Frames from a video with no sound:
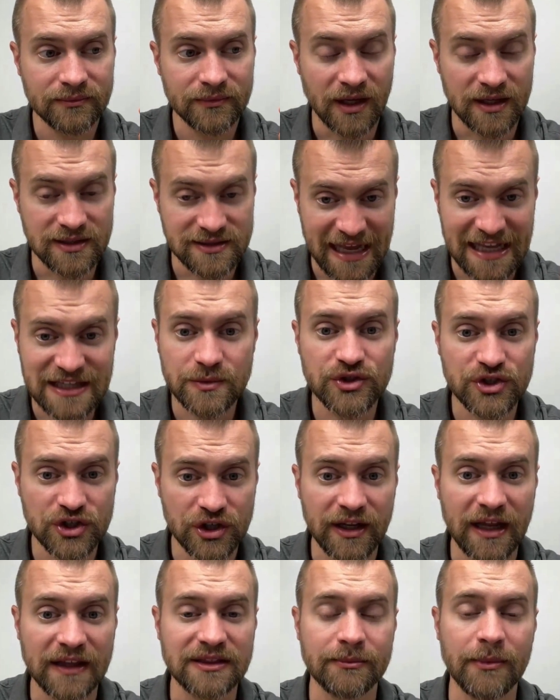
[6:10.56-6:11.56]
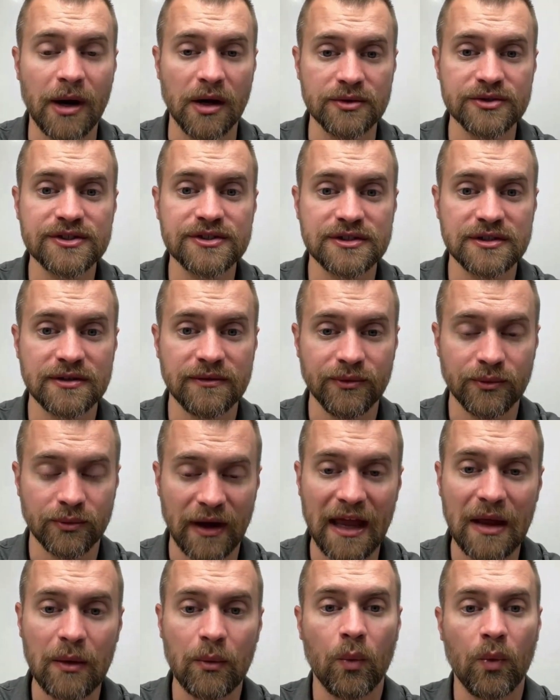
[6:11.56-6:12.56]
Because that's what you're going to get the most,
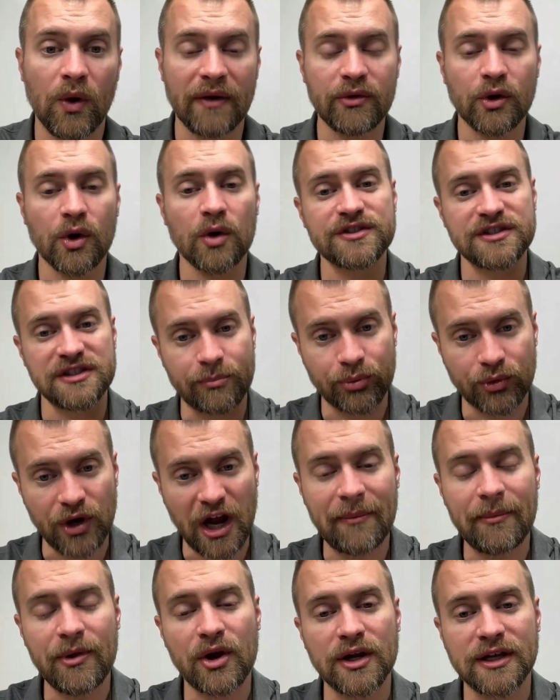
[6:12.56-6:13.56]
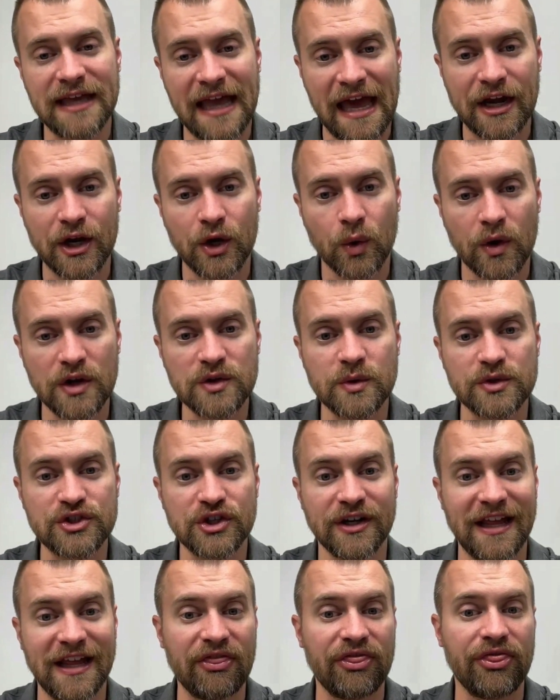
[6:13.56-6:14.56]
right? Whatever goes in the primary category is what
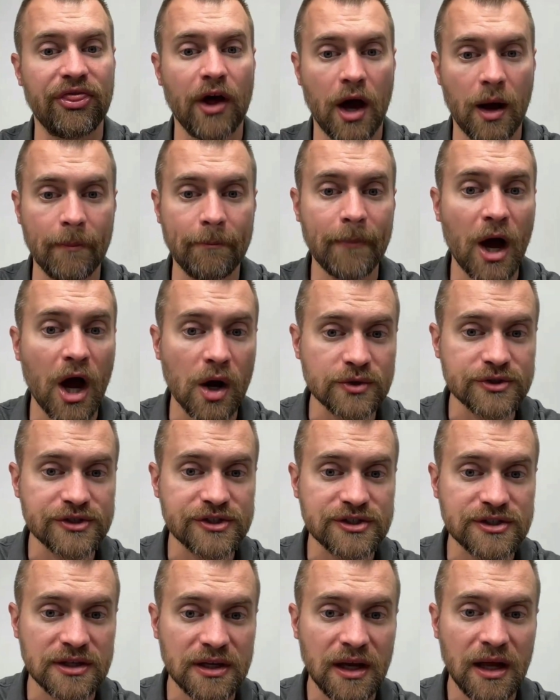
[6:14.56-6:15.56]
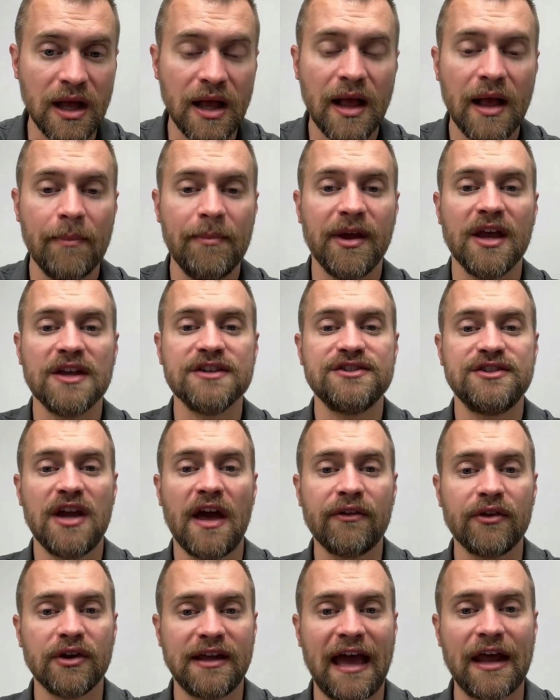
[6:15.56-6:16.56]
you're going to get the most, because the
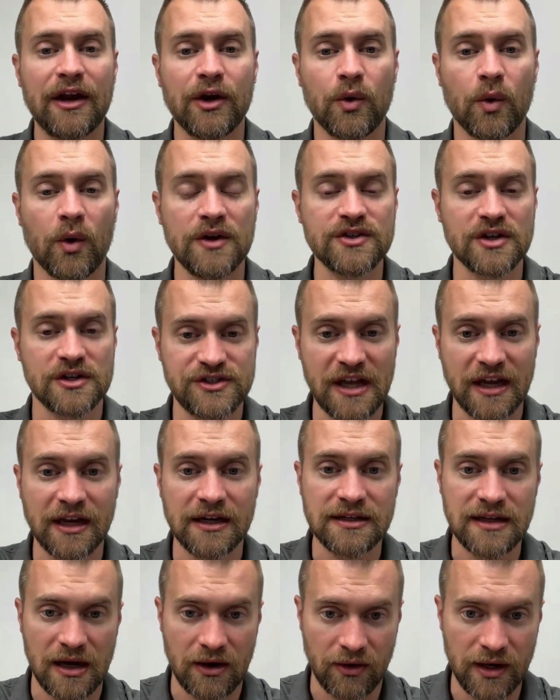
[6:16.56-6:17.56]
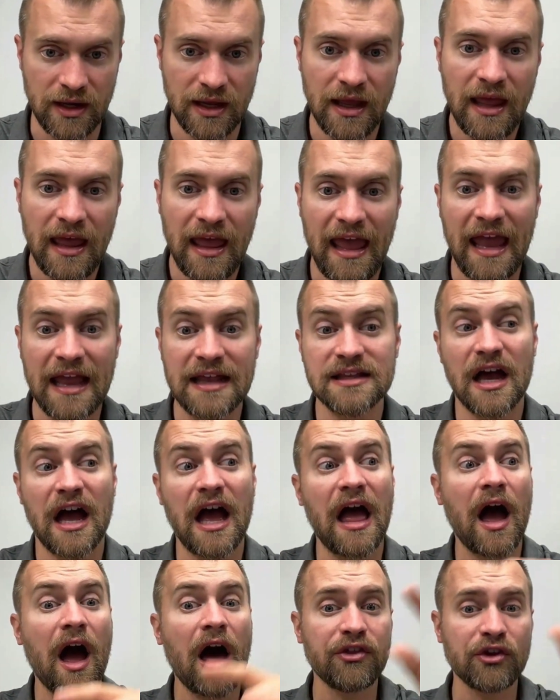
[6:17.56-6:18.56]
other categories are secondary, and
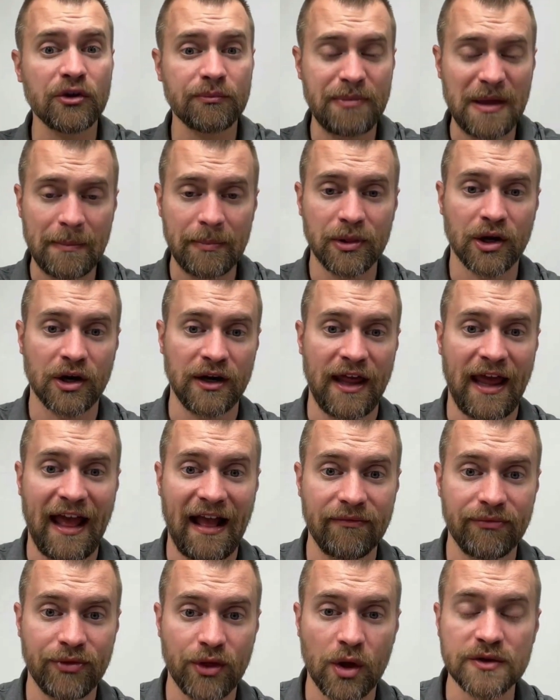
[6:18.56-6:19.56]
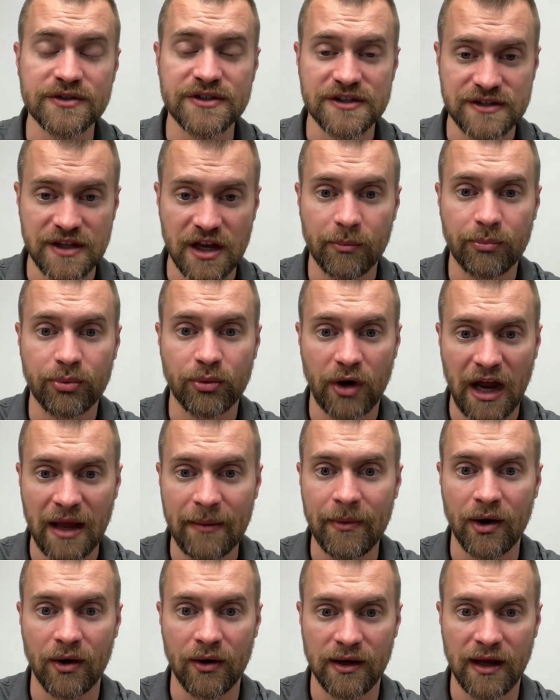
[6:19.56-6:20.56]
other people are going to have those as their
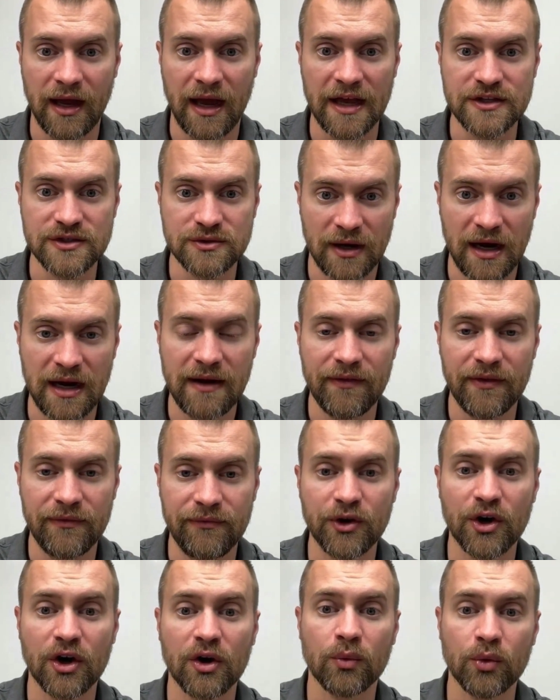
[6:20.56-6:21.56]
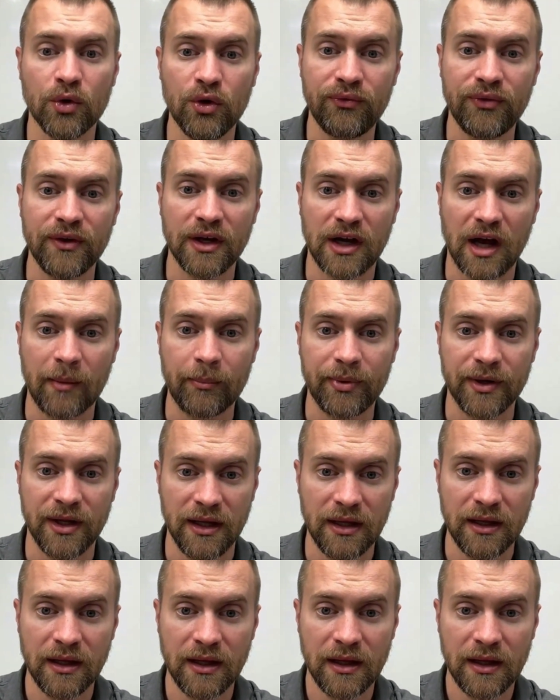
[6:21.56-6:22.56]
primary guys, right? If you're a roofing
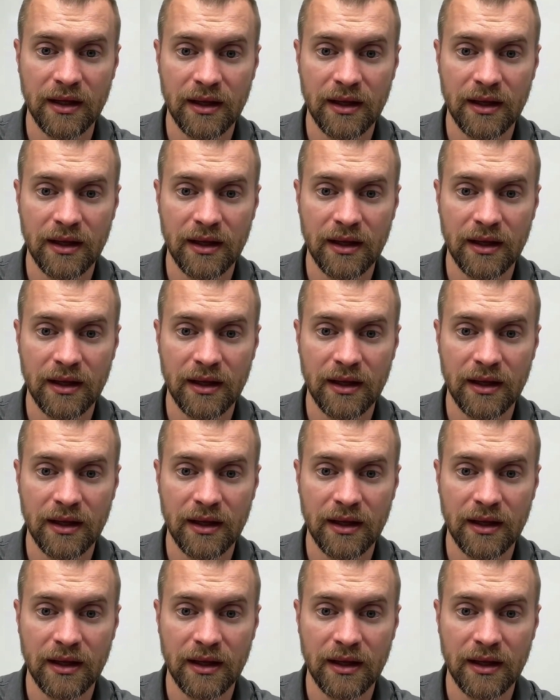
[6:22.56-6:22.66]
company